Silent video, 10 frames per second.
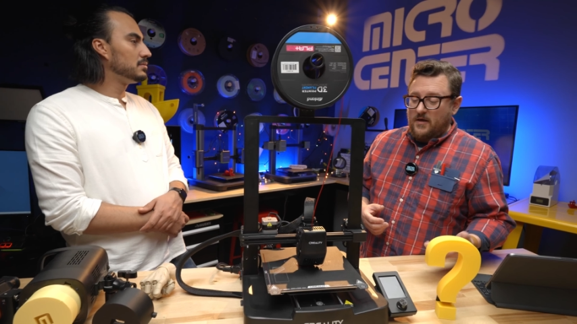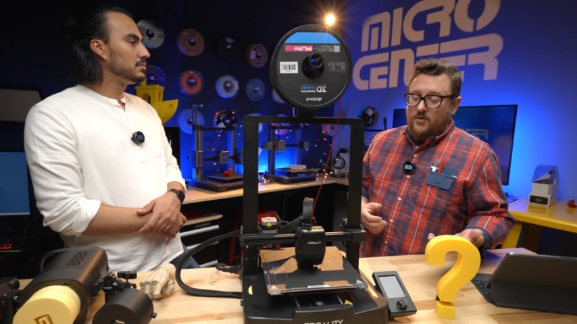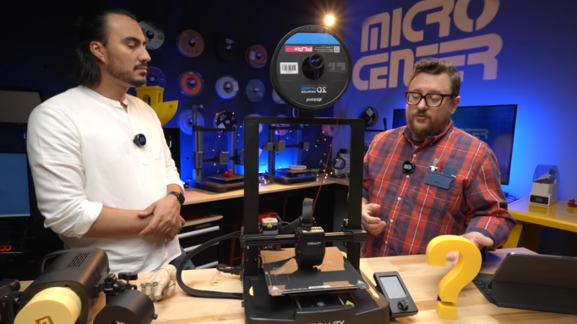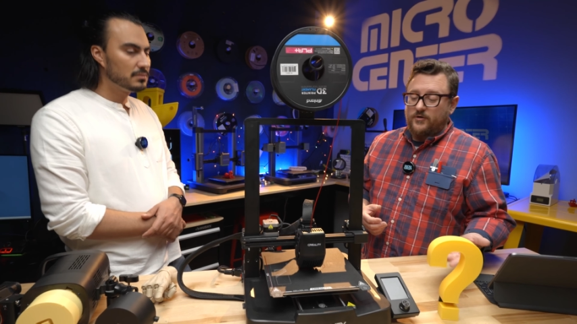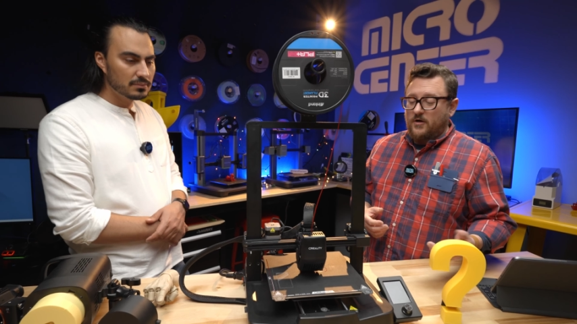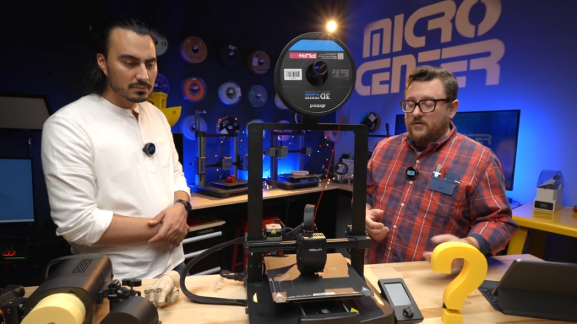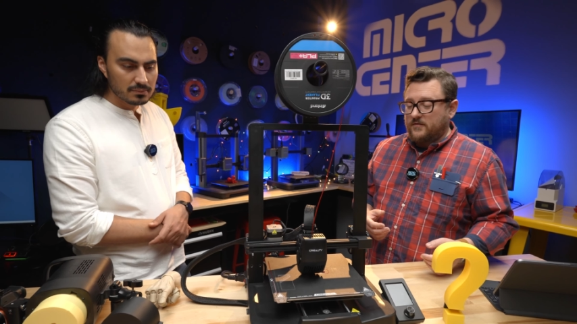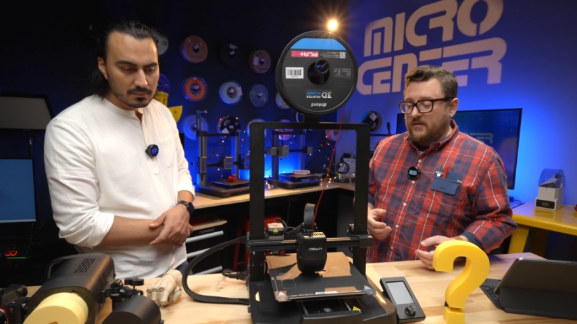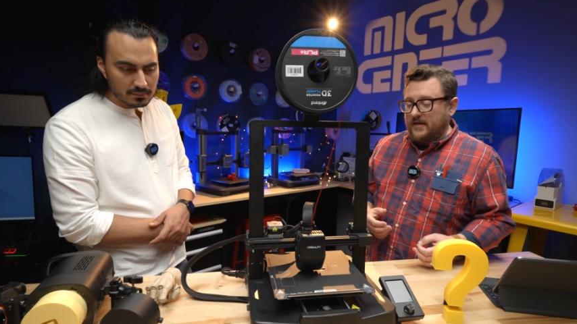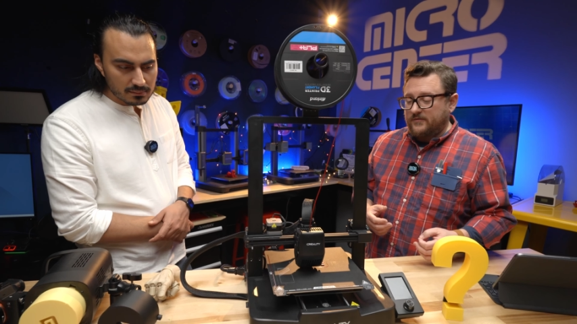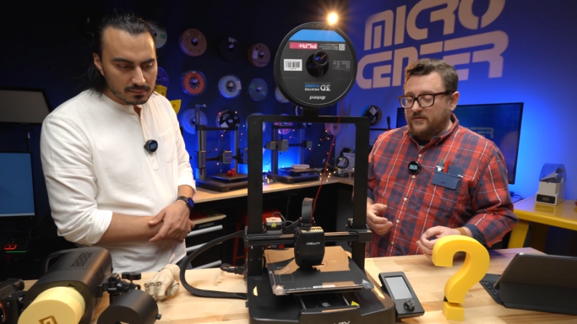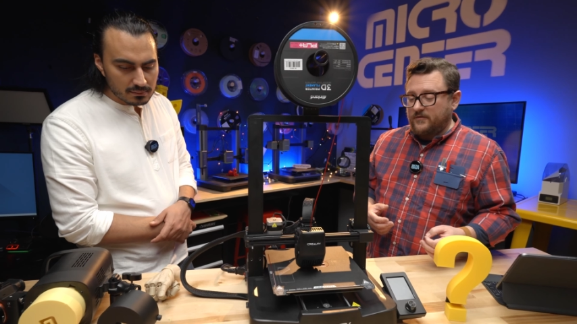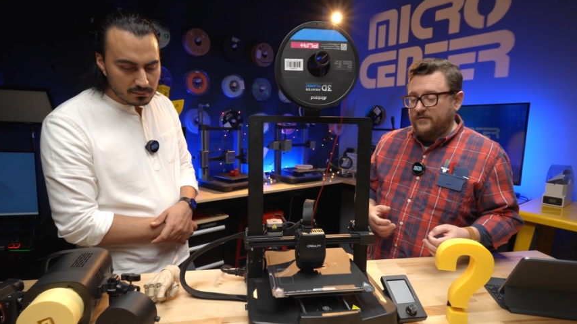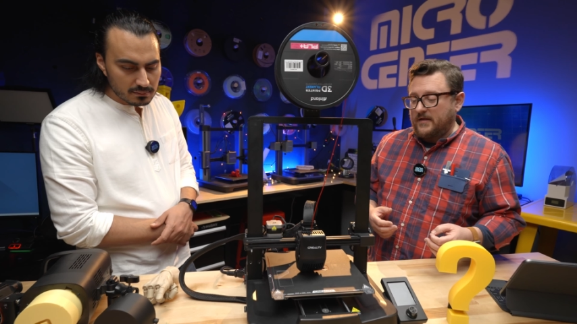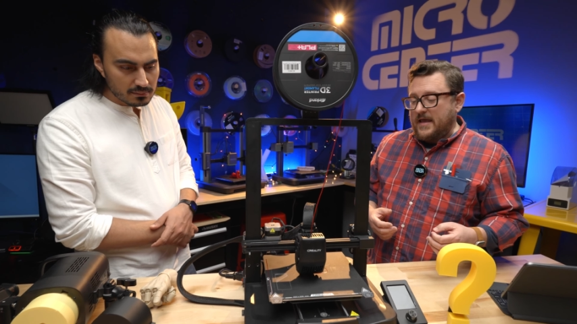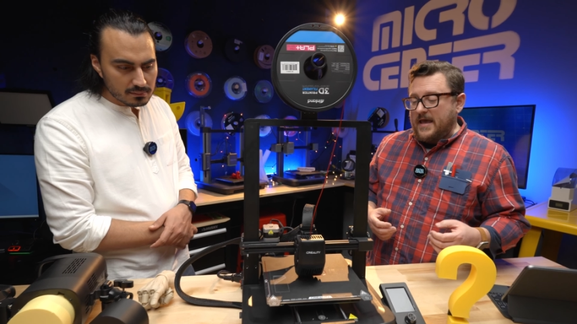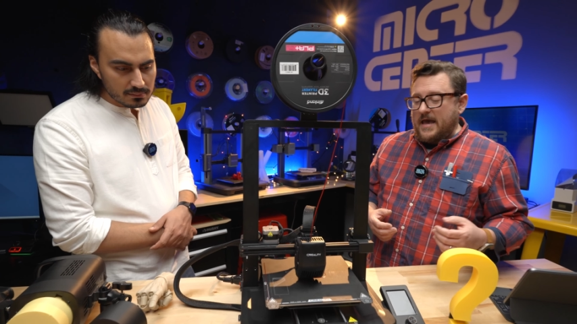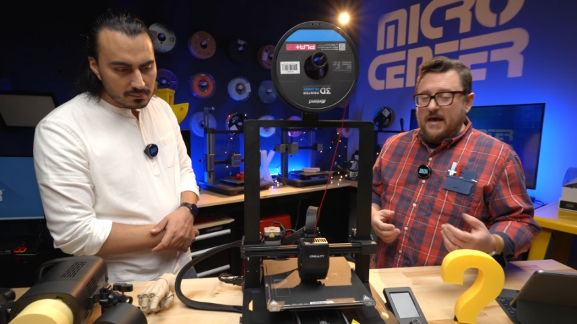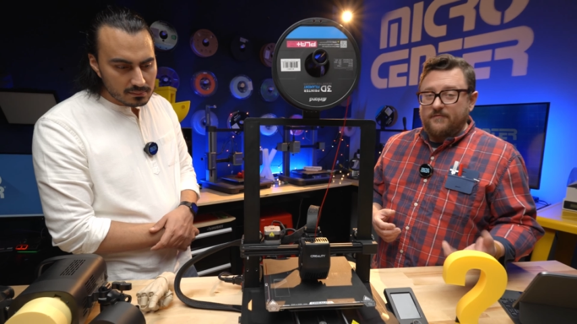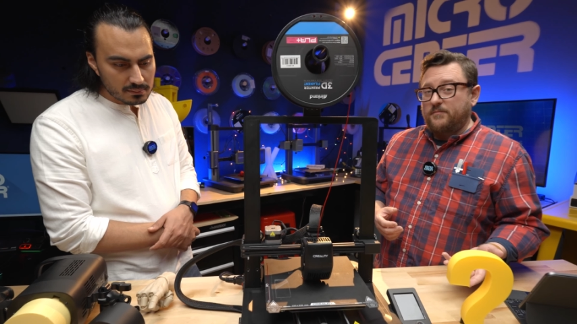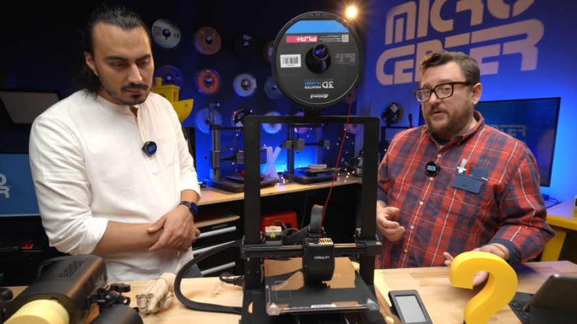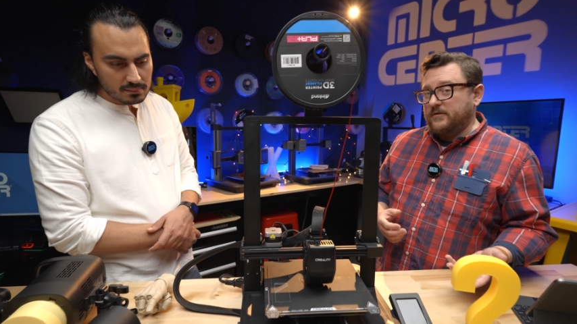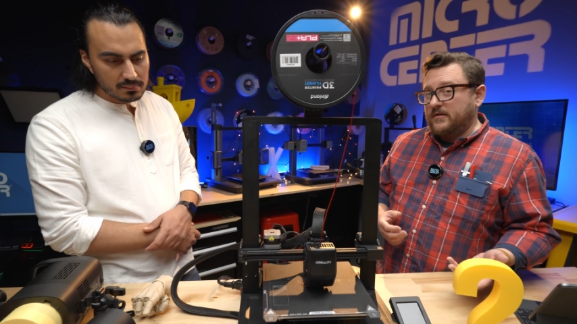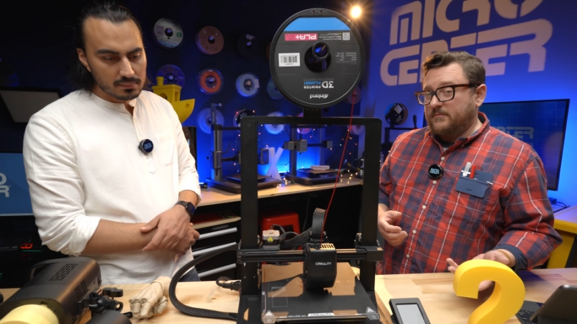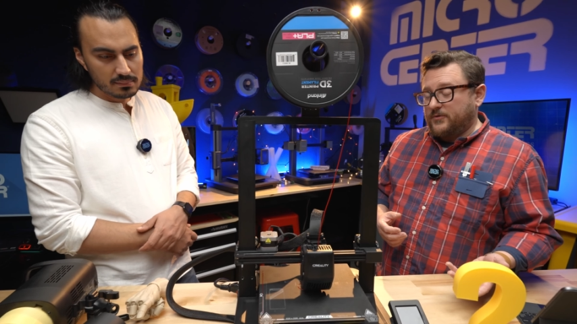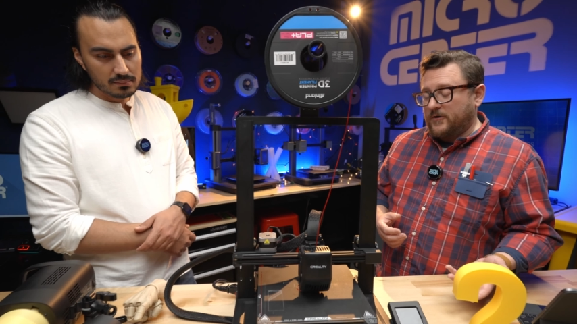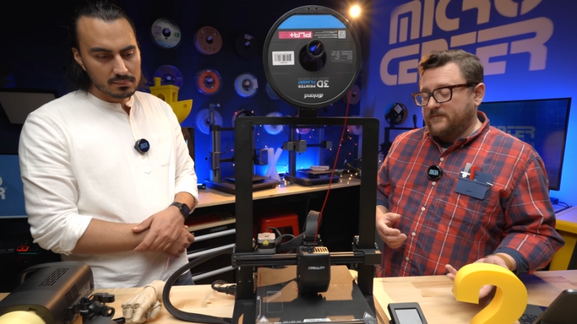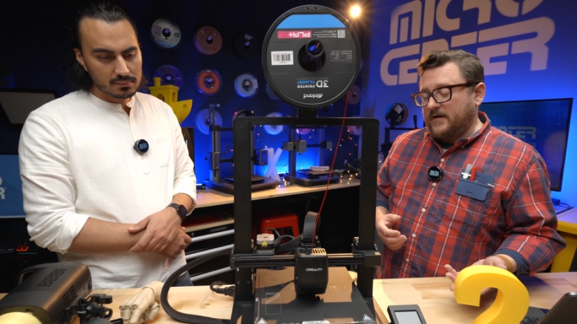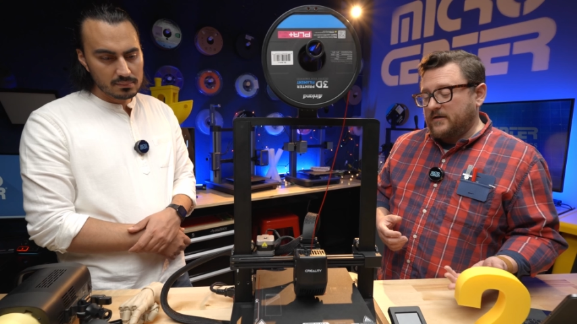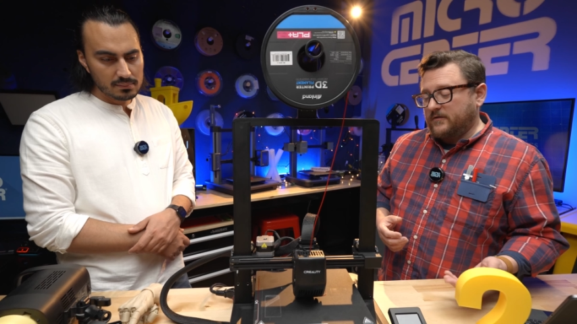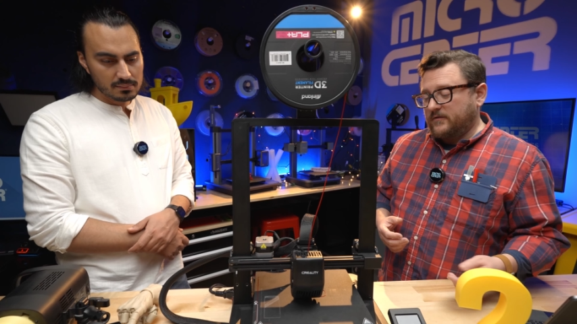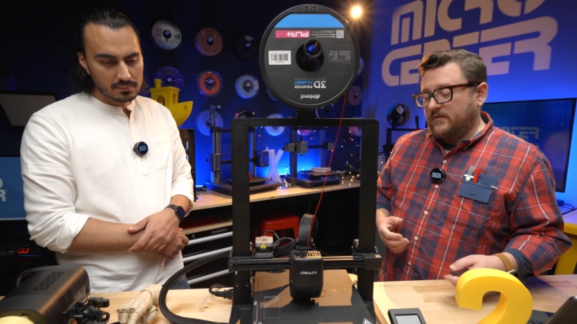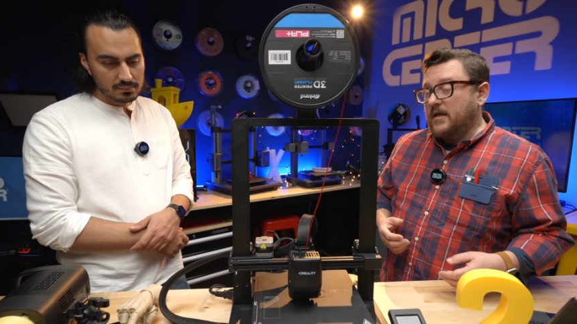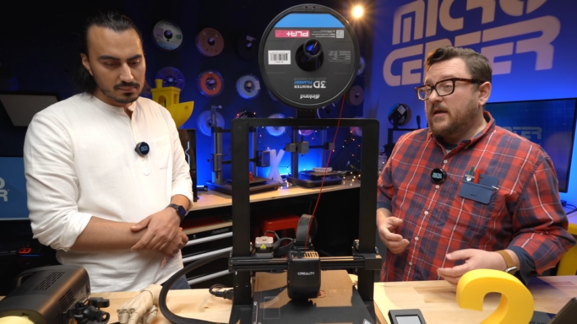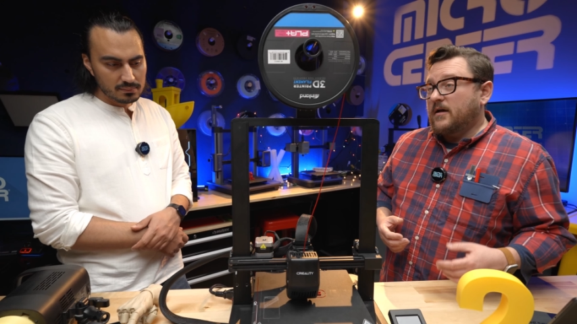Speaker 1: which are called slicers, have built-in profiles.